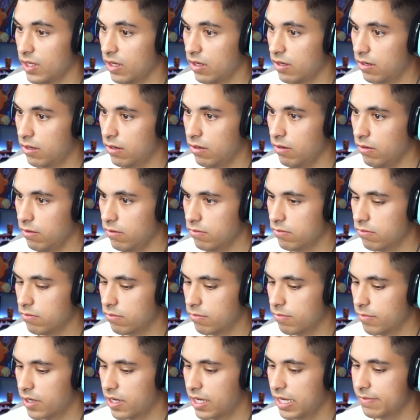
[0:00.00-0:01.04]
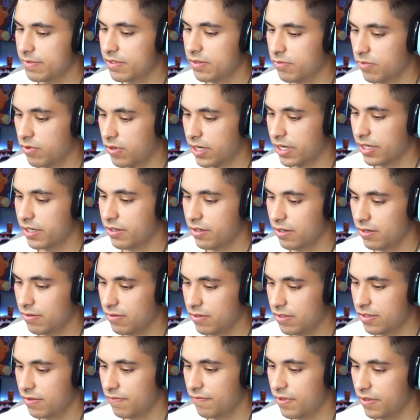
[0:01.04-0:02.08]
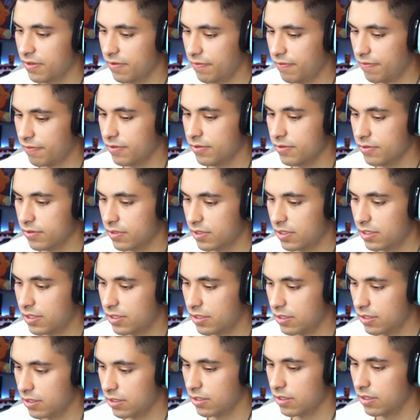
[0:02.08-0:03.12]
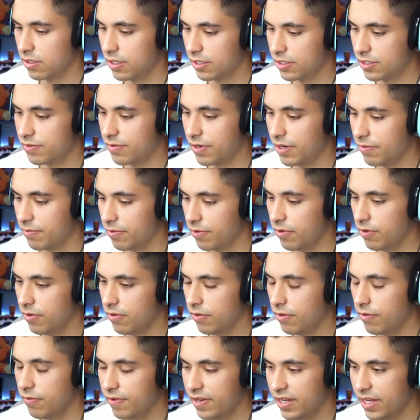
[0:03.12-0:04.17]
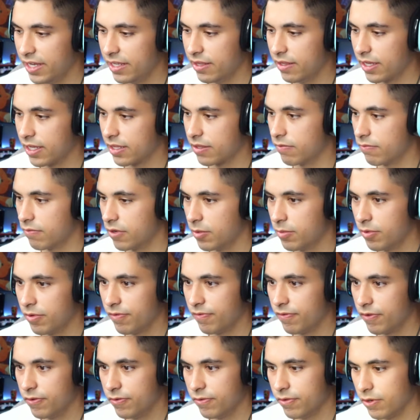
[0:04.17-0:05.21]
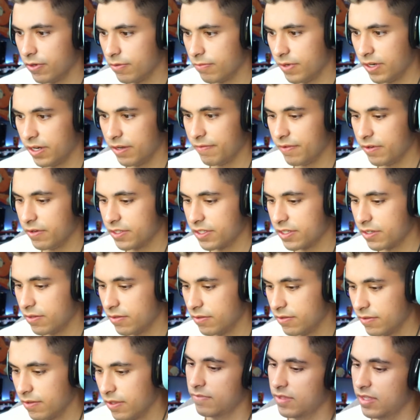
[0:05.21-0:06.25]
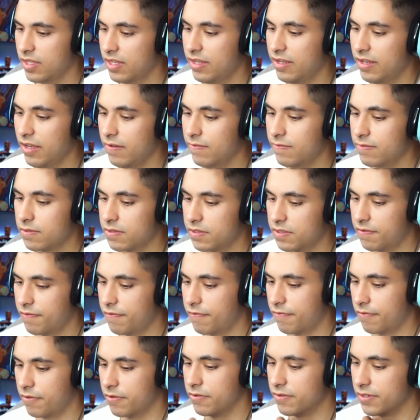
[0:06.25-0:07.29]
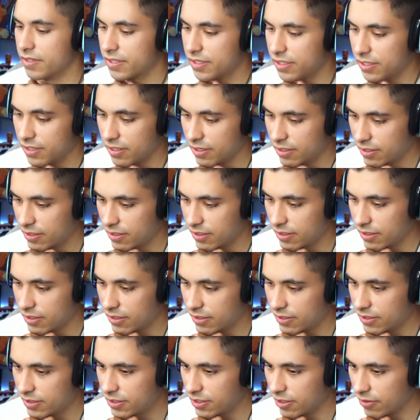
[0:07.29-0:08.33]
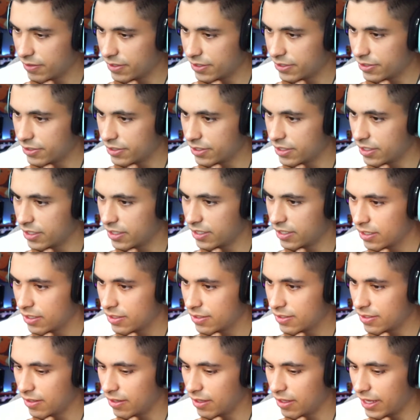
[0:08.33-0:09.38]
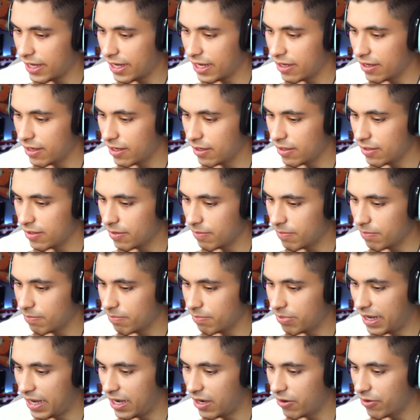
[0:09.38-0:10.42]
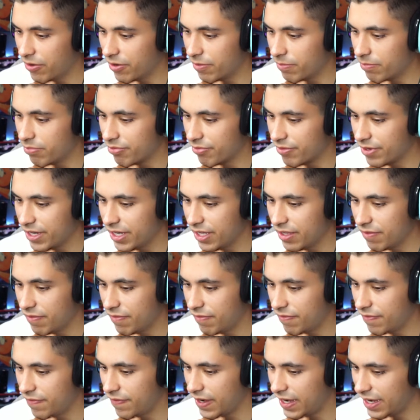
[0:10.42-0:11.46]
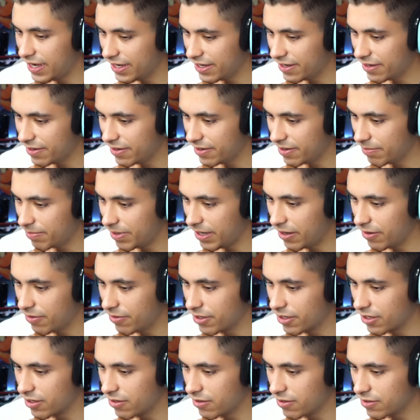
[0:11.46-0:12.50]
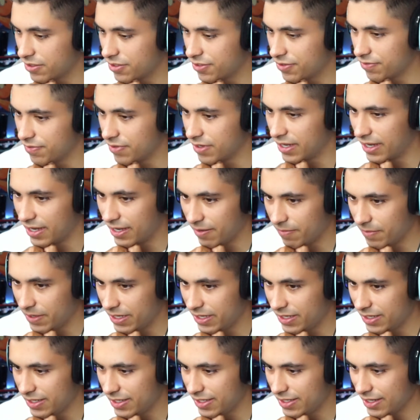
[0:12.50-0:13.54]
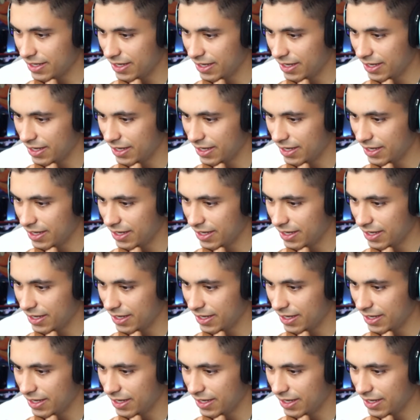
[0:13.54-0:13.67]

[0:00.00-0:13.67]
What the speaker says: Oh, Captain Morgan knows of the fruits. That's right, Luffy ate like the rubber fruit or whatever it's called. Devil's fruits. So interesting. So like the power to breathe fire, power to cause tsunamis,